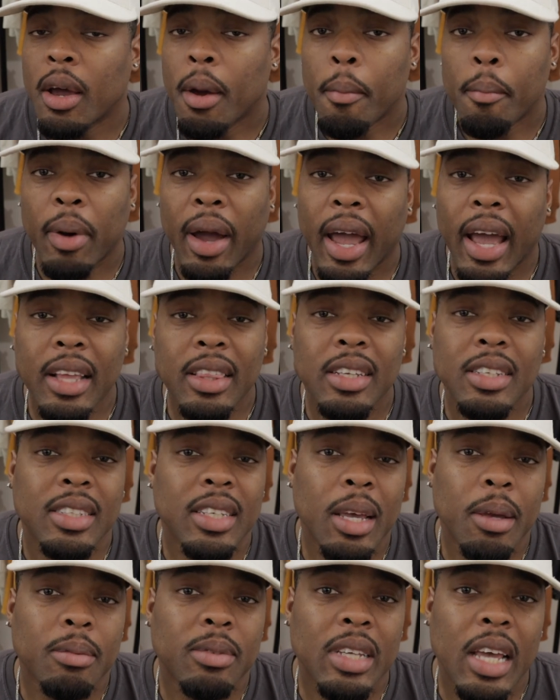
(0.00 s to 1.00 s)
But at the
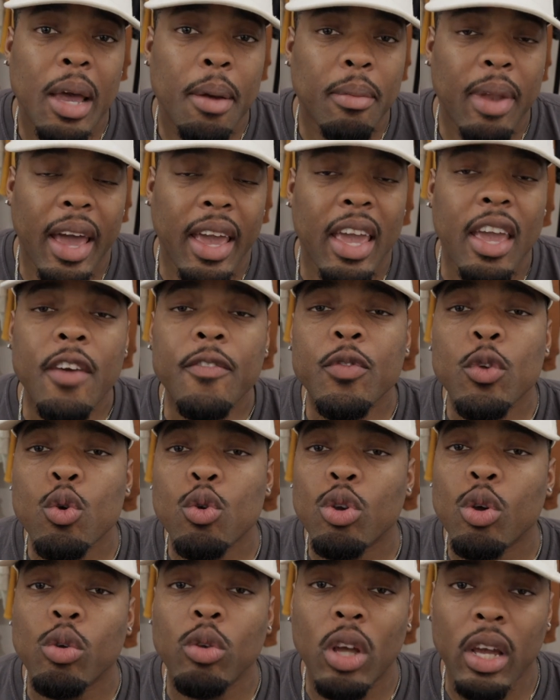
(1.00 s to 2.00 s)
same time, like, if you
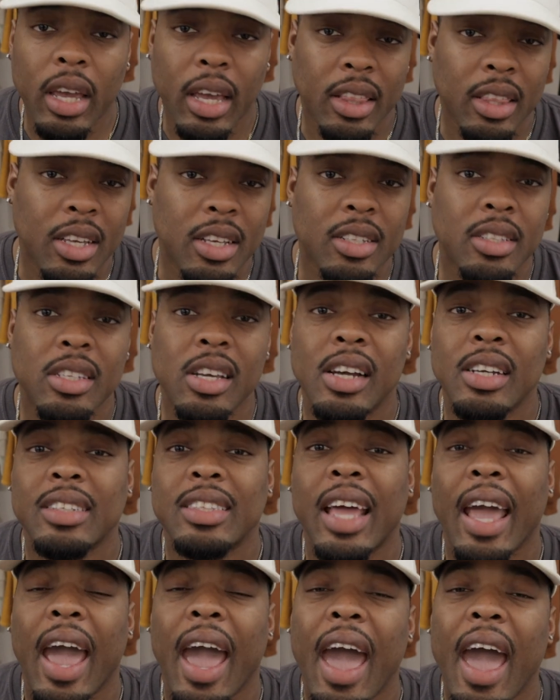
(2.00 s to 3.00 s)
do look at these dunks,
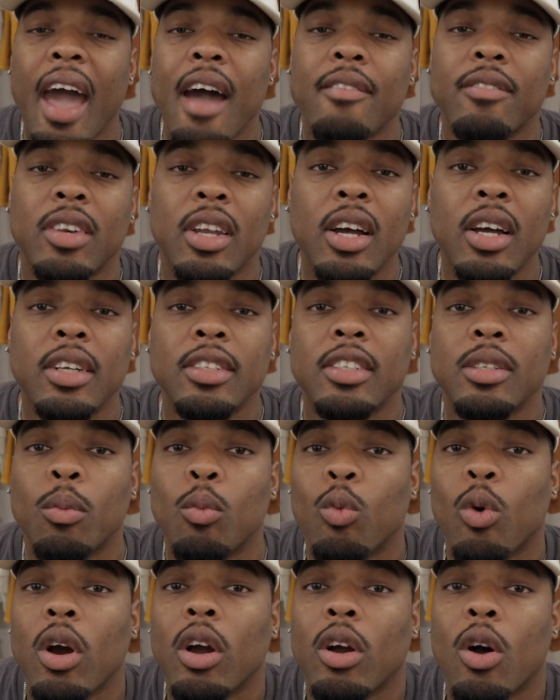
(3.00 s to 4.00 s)
they have done
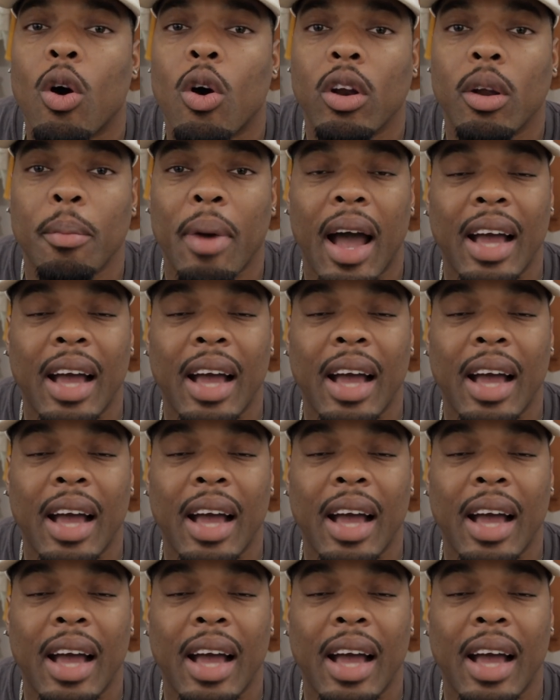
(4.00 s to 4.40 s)
some work on them.